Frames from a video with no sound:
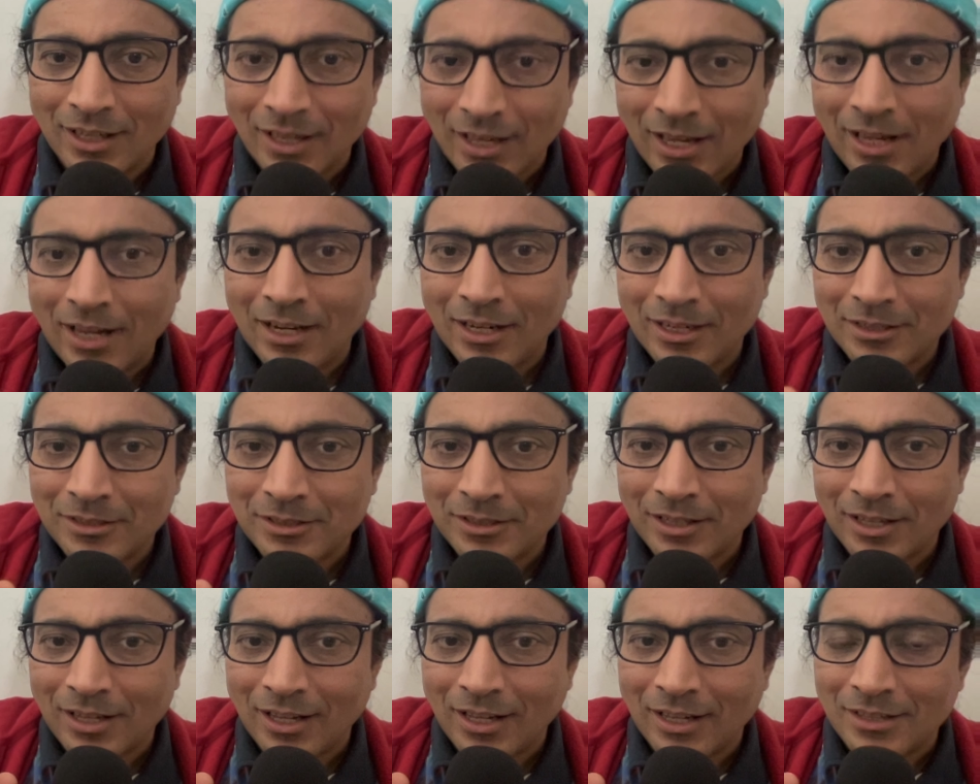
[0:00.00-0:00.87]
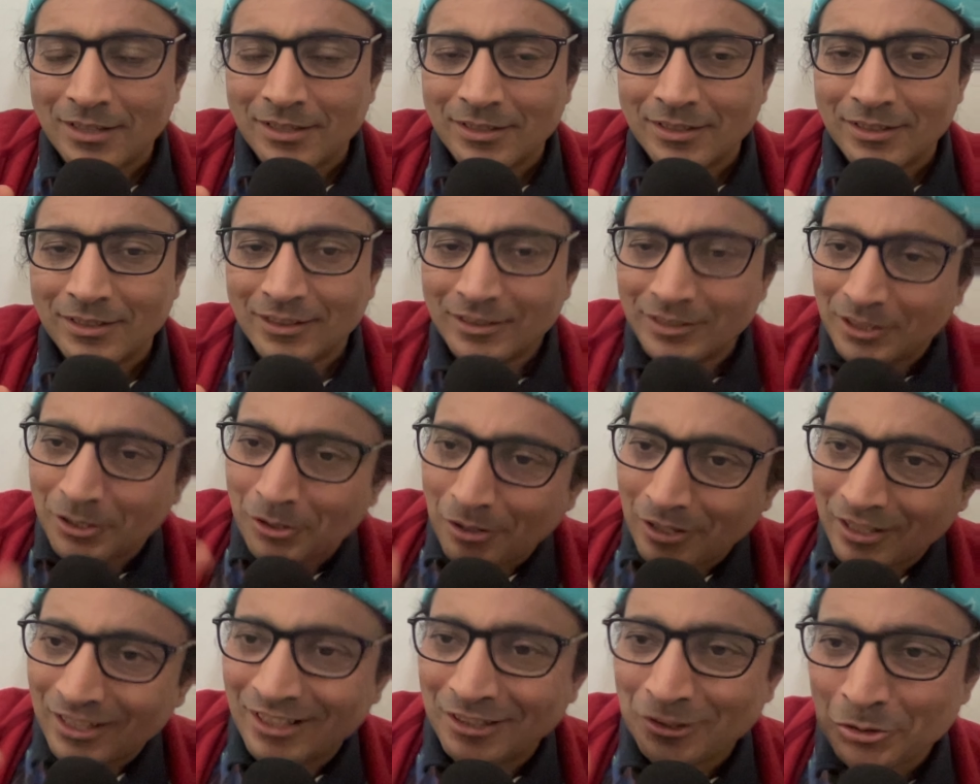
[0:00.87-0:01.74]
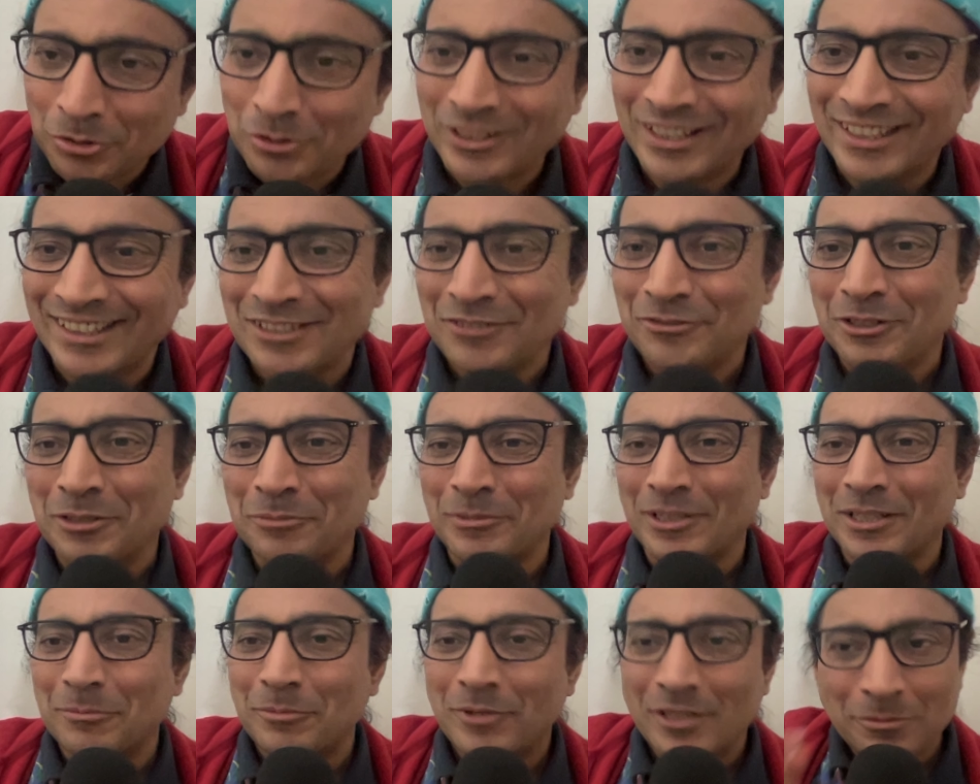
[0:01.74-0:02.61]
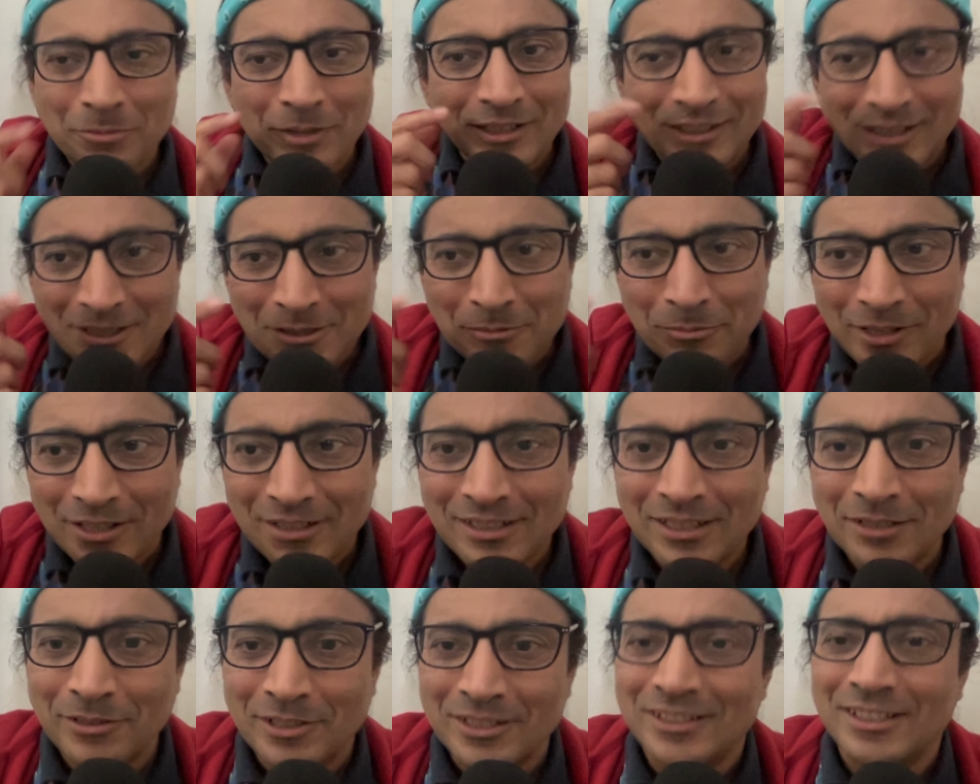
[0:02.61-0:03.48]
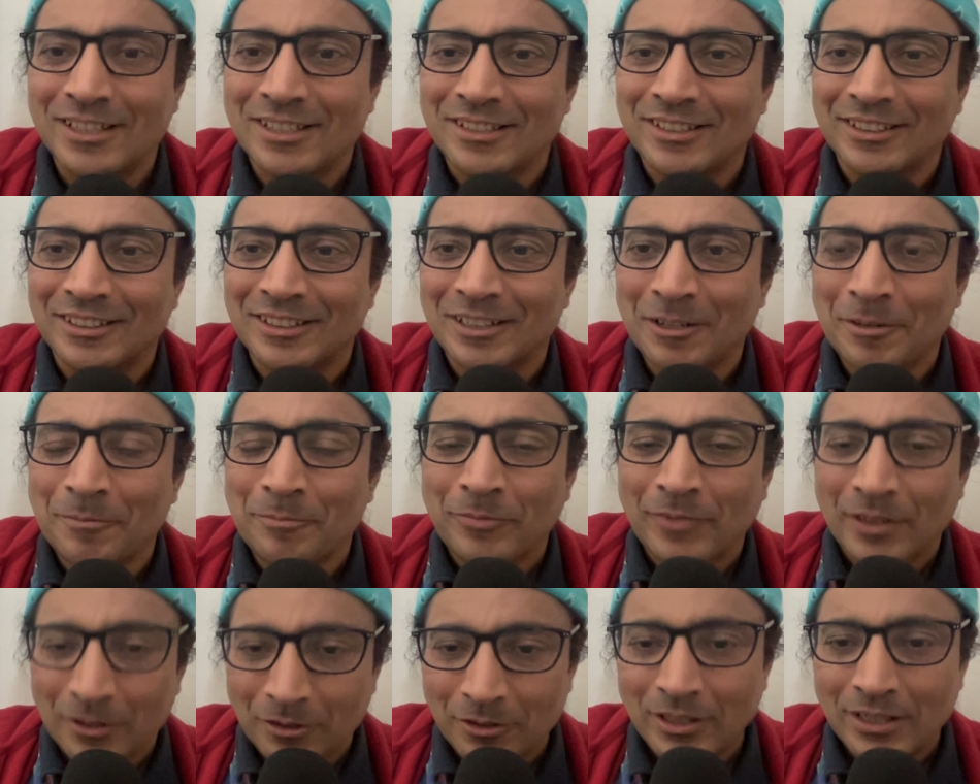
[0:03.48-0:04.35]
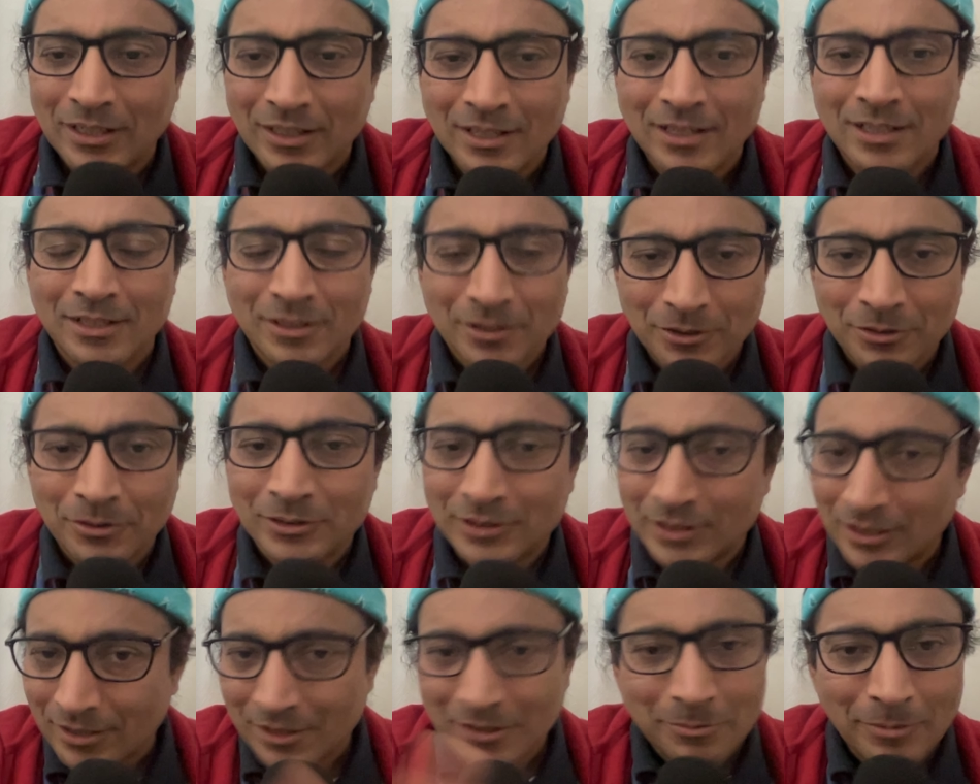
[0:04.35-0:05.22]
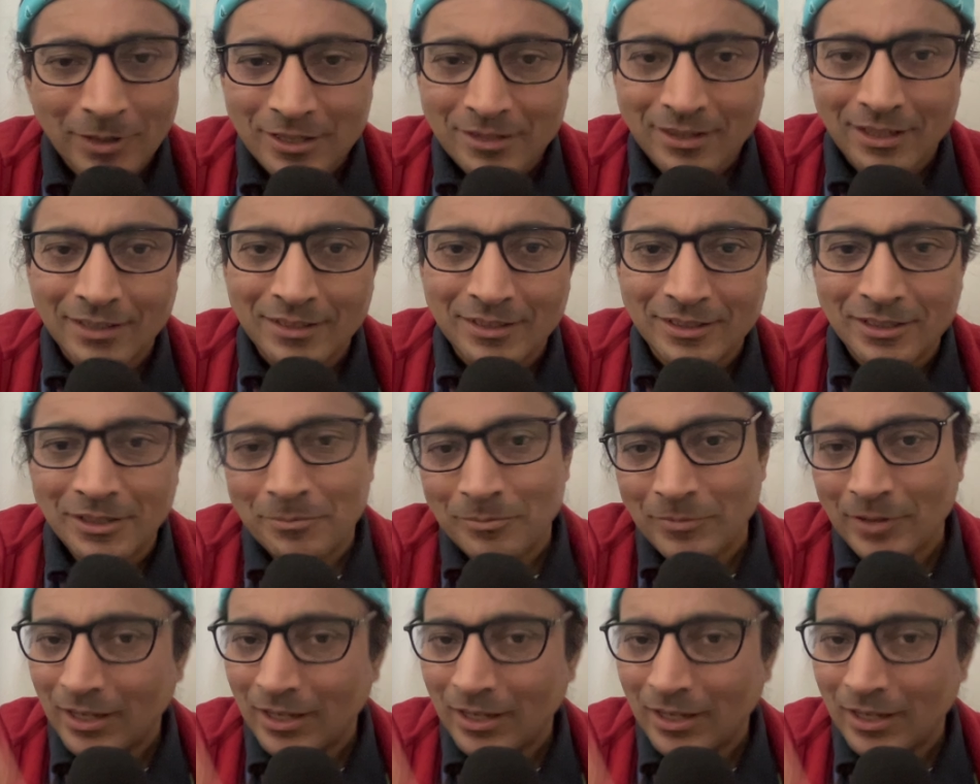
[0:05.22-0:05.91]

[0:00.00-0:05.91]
And I said, they all are okay for me because my taste buds have adjusted. Okay, so this is my strategy.